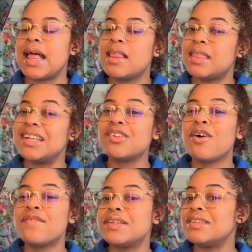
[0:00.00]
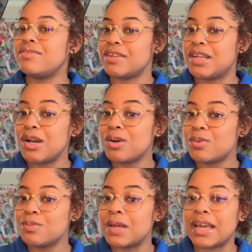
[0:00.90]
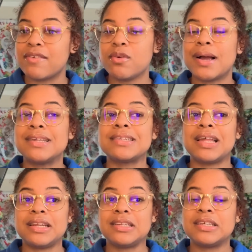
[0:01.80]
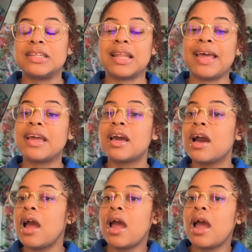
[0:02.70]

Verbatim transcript: that's all for this video. Like, if you guys liked it, like,